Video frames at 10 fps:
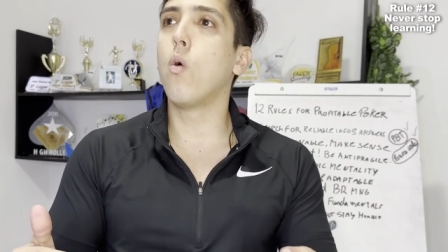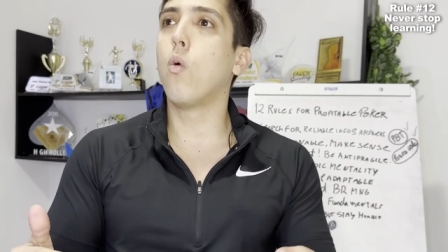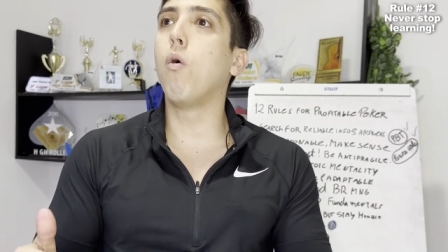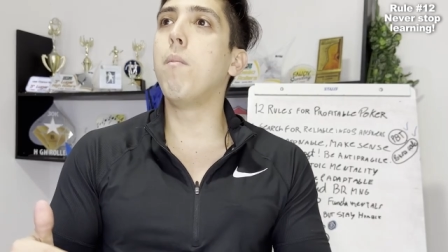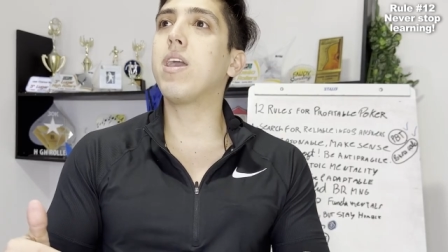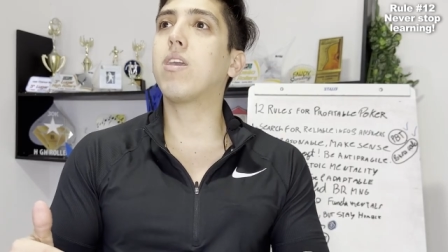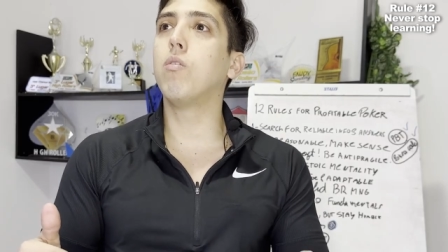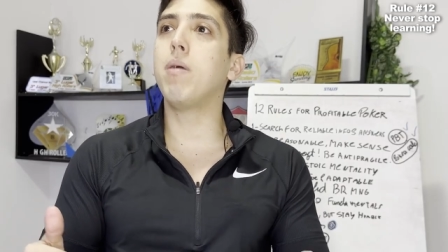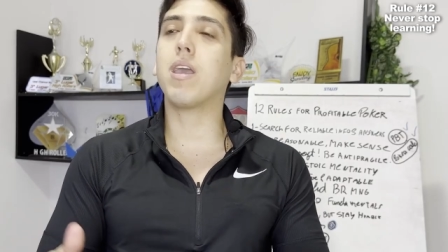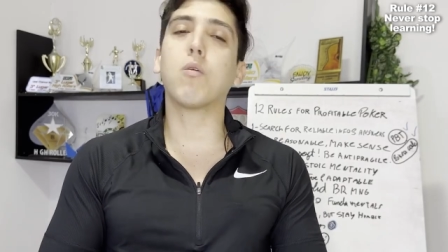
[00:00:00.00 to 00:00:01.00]
will make you
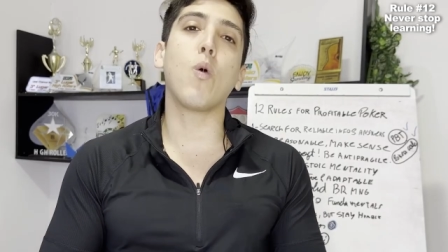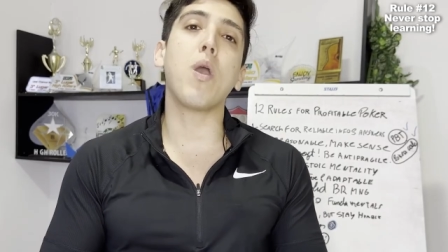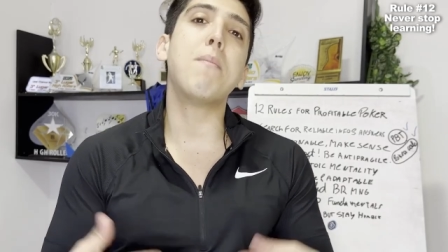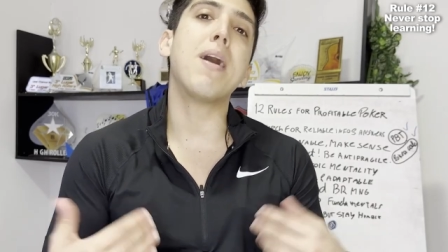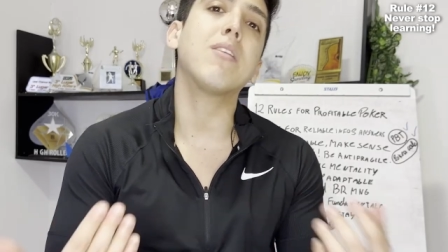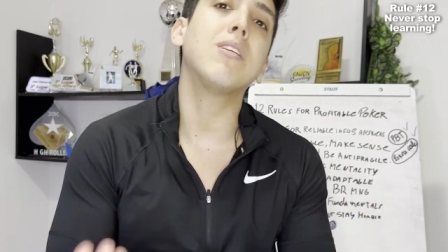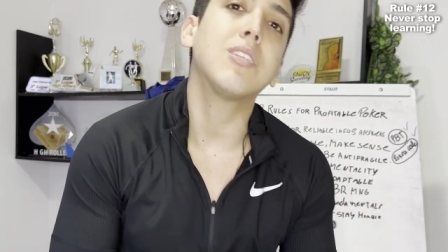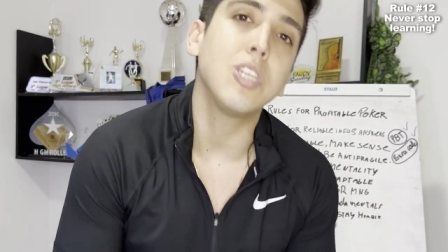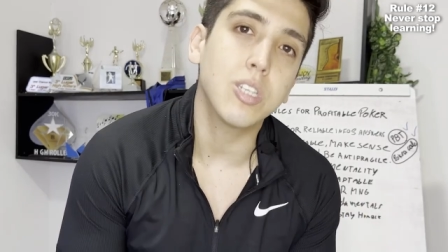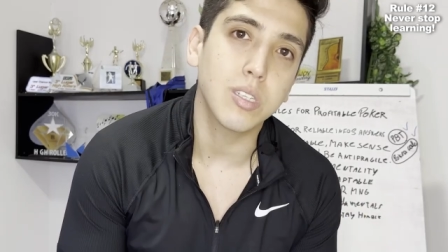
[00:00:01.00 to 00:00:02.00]
make way better
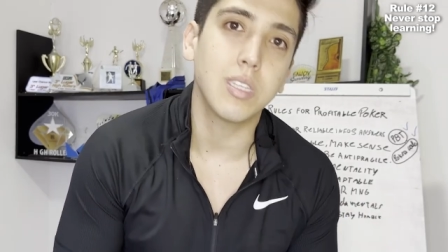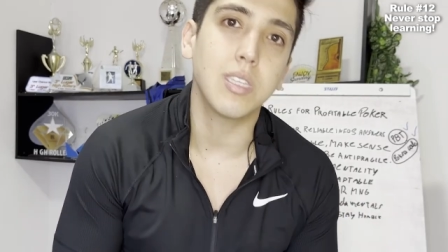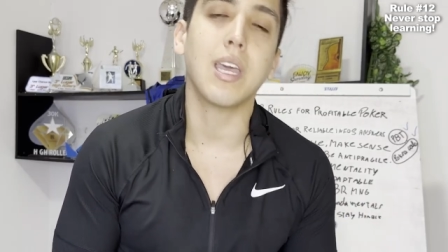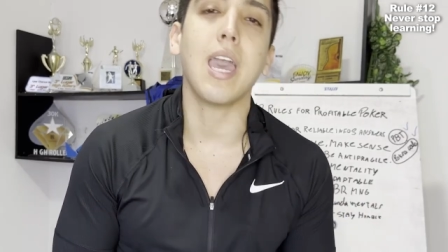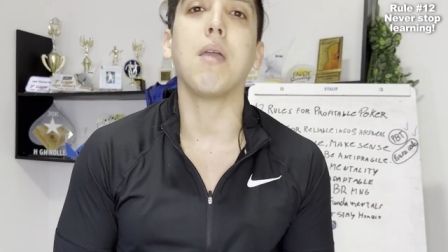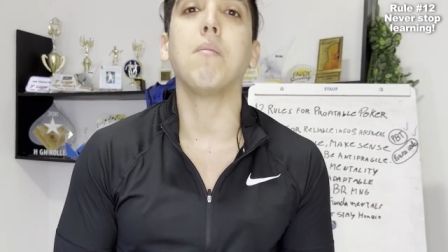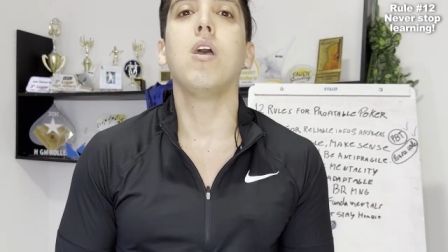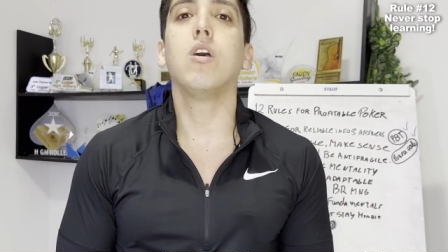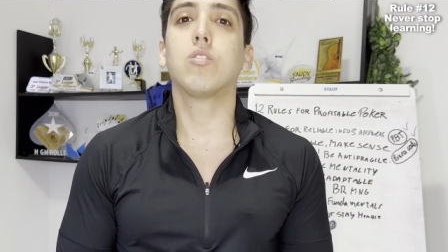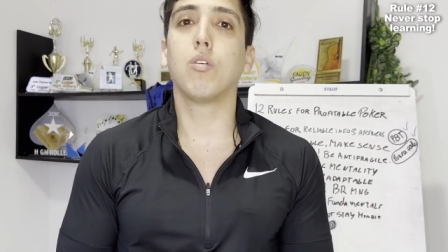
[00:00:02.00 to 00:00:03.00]
decisions in the game.
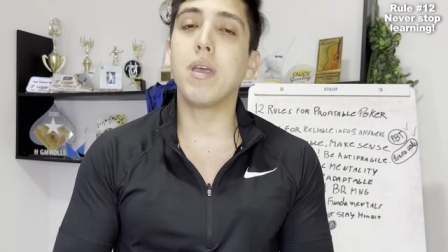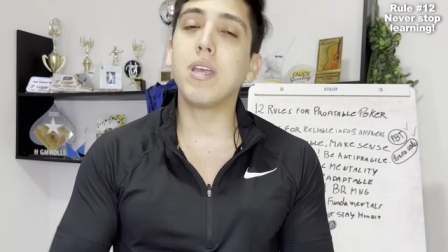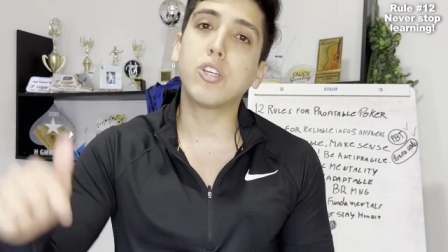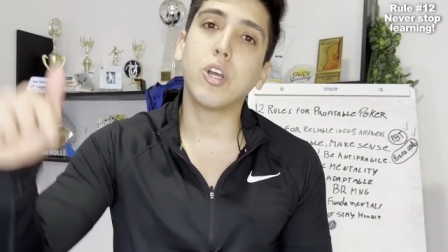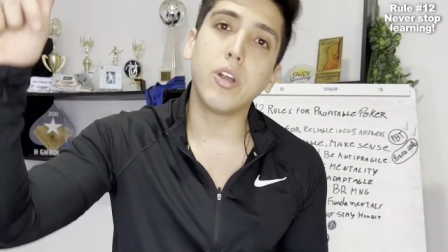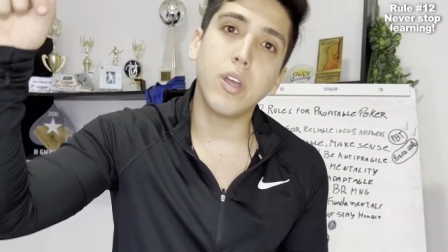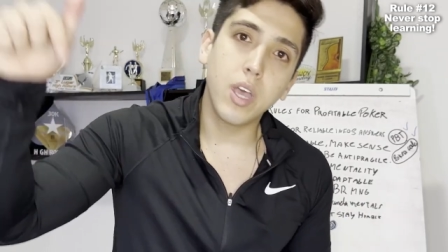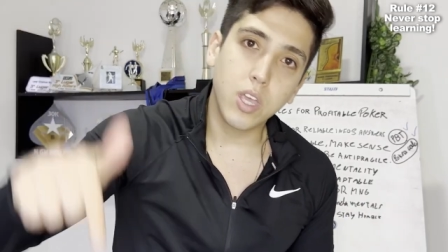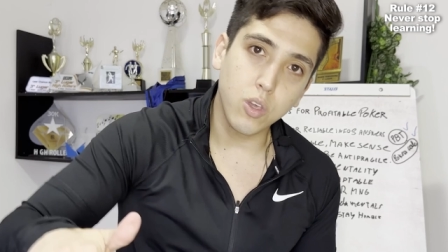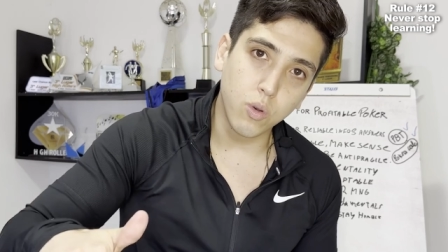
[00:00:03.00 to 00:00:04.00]
So make sure
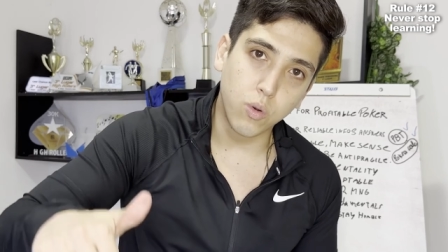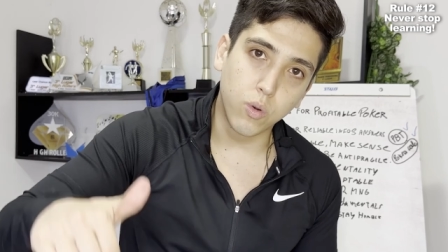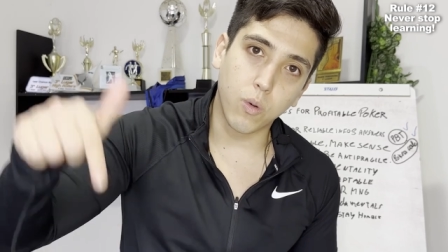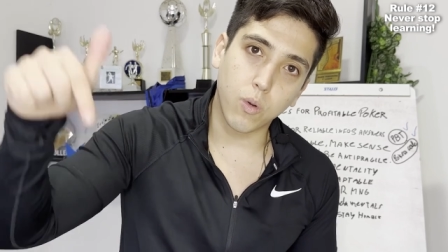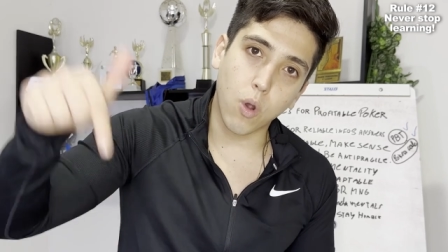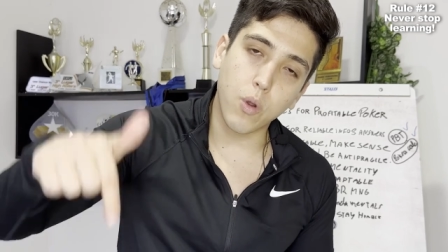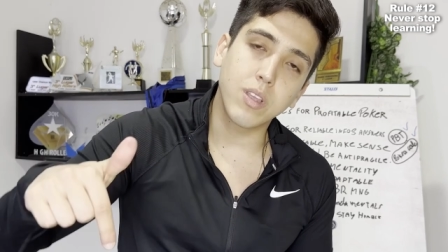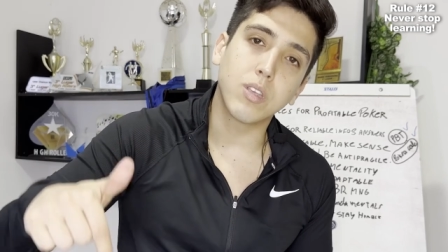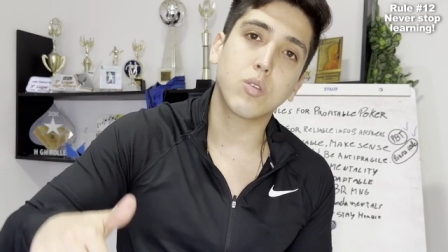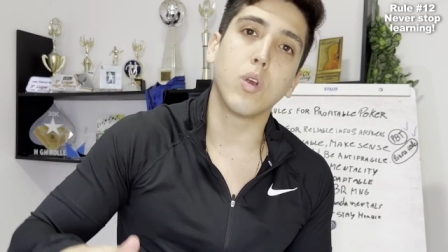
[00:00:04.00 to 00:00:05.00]
you go in
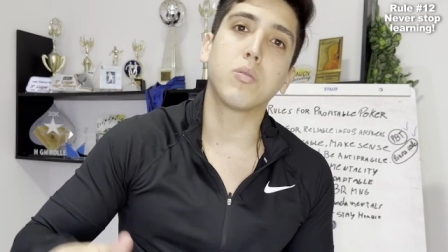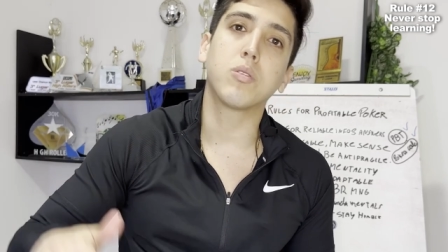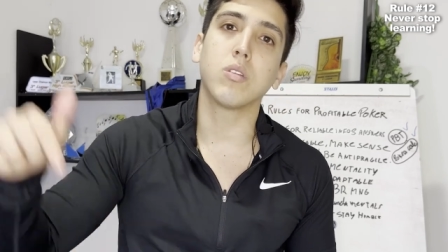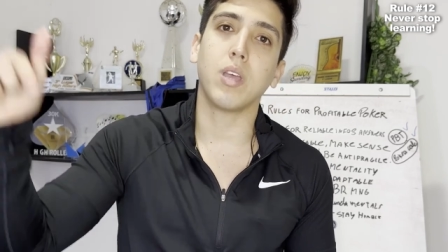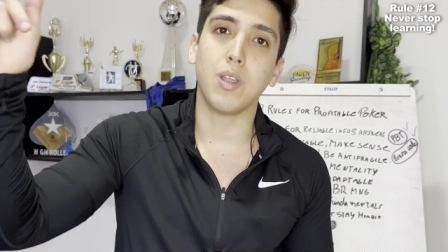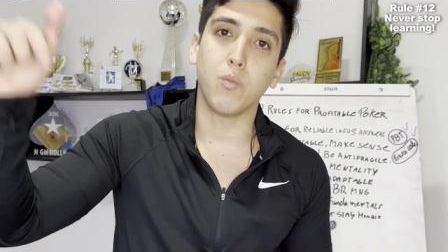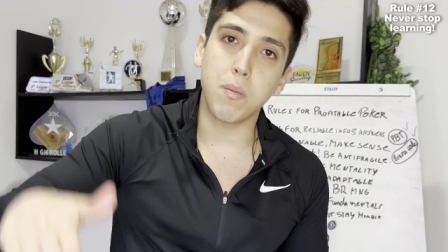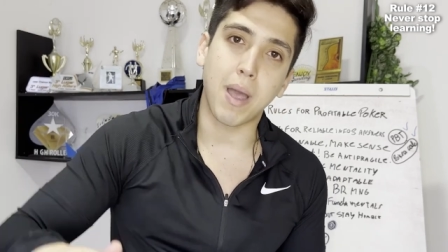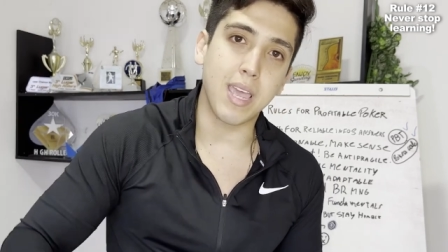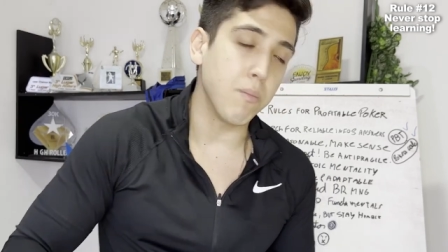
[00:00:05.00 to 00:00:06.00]
the description and read
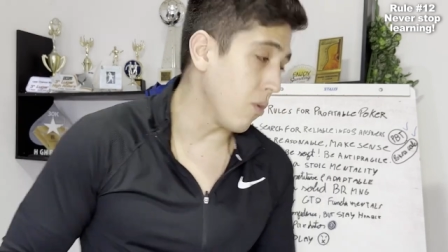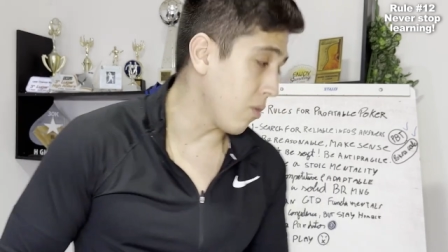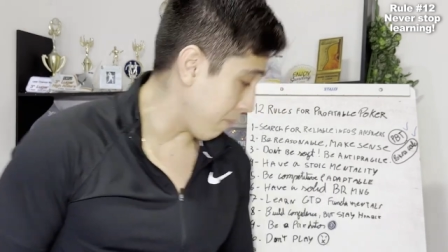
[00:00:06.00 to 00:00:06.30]
my ebook.